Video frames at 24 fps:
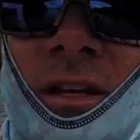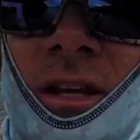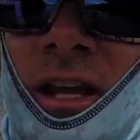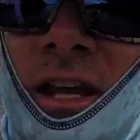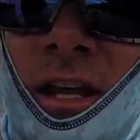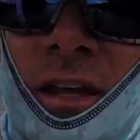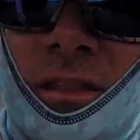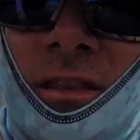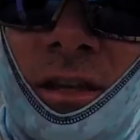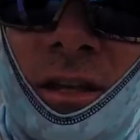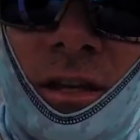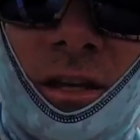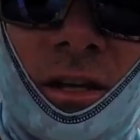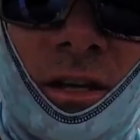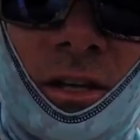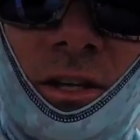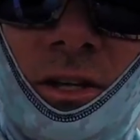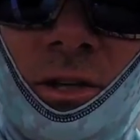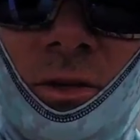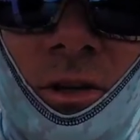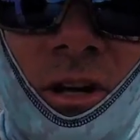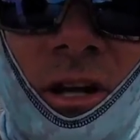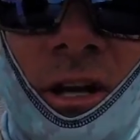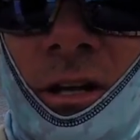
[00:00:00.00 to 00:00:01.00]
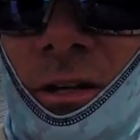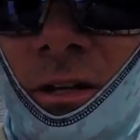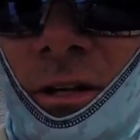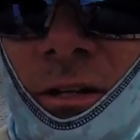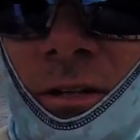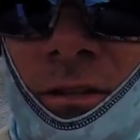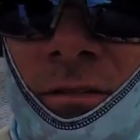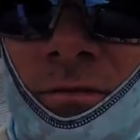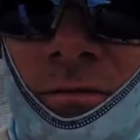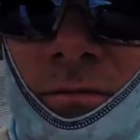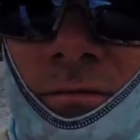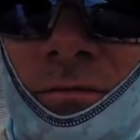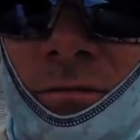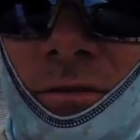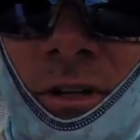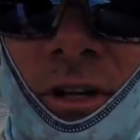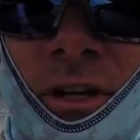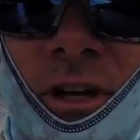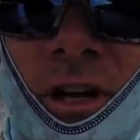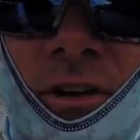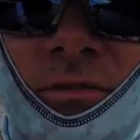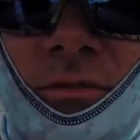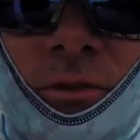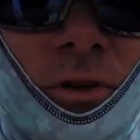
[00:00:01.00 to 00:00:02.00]
can't thank Acute Angling
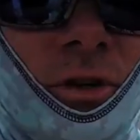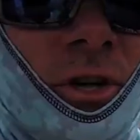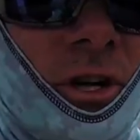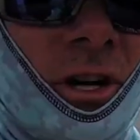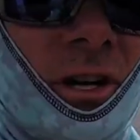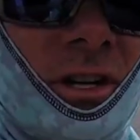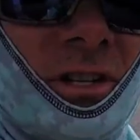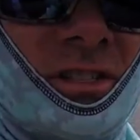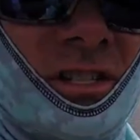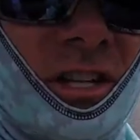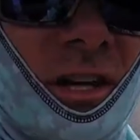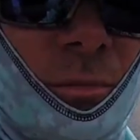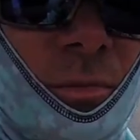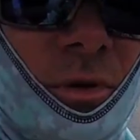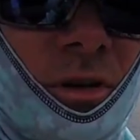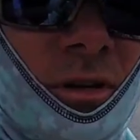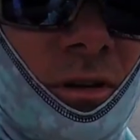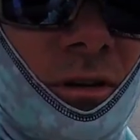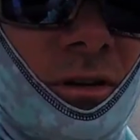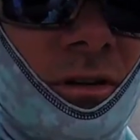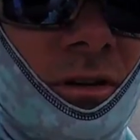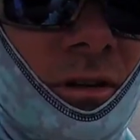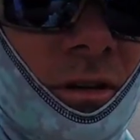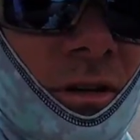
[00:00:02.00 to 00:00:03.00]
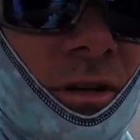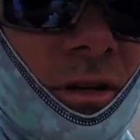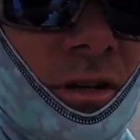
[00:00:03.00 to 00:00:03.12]
enough for hooking us up here.